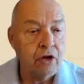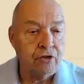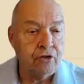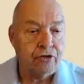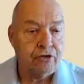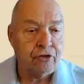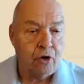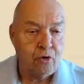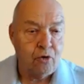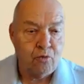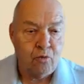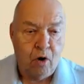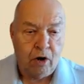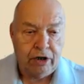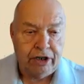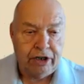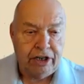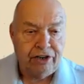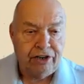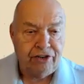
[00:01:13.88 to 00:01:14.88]
So
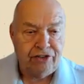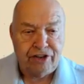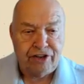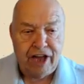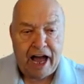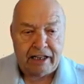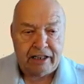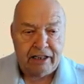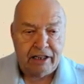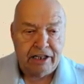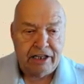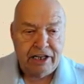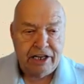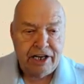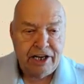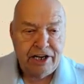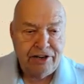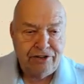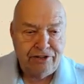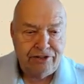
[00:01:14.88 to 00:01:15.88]
what exactly
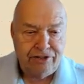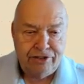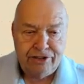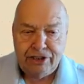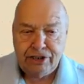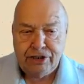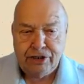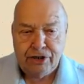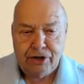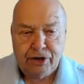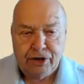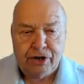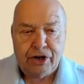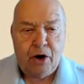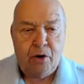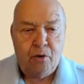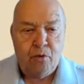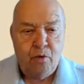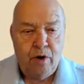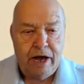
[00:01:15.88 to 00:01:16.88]
is the
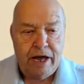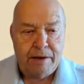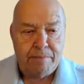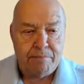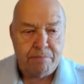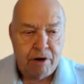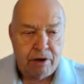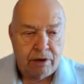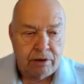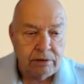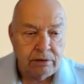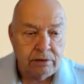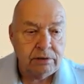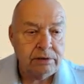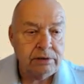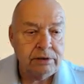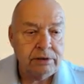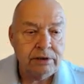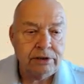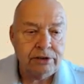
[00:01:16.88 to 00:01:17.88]
dark web?
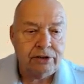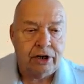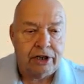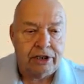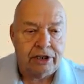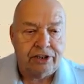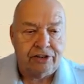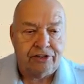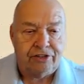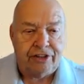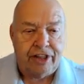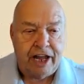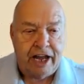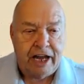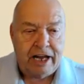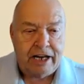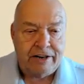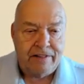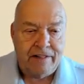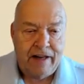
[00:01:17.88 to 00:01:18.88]
To
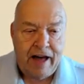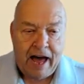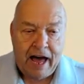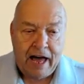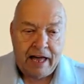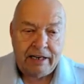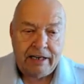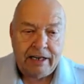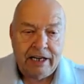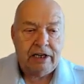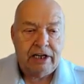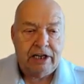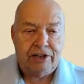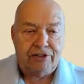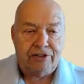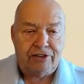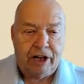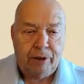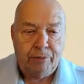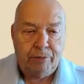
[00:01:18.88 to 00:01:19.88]
understand that,
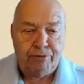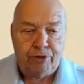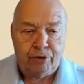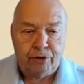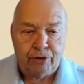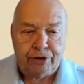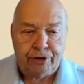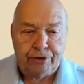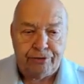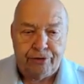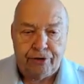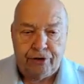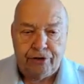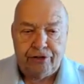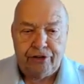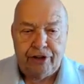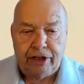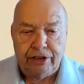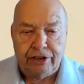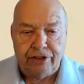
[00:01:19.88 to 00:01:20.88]
it's helpful to
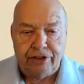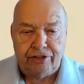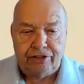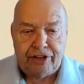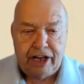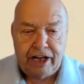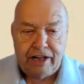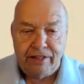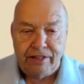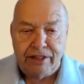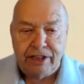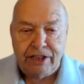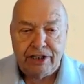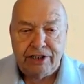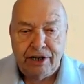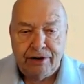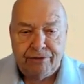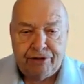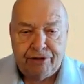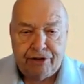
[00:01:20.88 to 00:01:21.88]
first understand the
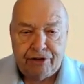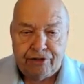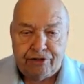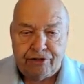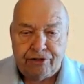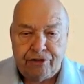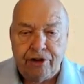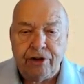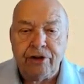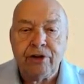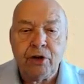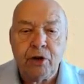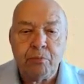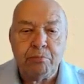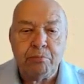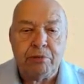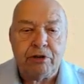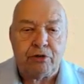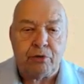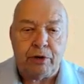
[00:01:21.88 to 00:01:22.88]
difference
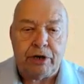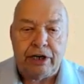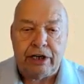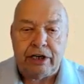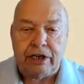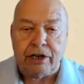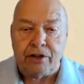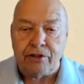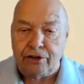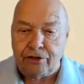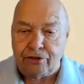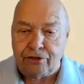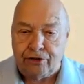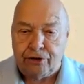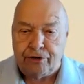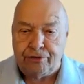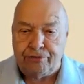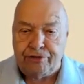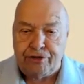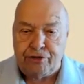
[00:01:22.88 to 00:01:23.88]
between the
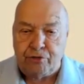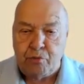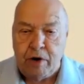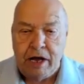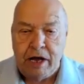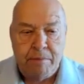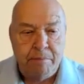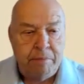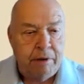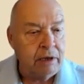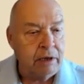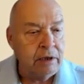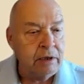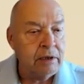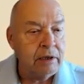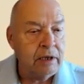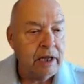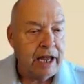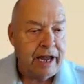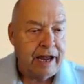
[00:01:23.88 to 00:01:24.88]
surface web
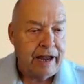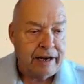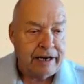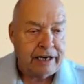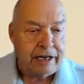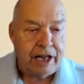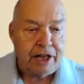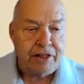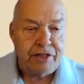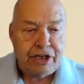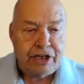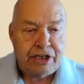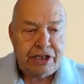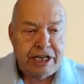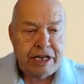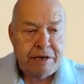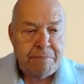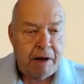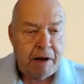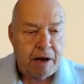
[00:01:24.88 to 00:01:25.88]
and the
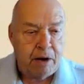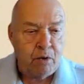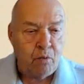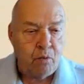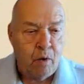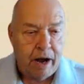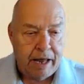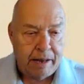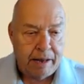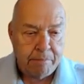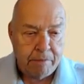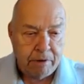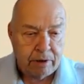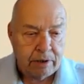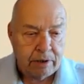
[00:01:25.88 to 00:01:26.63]
deep web.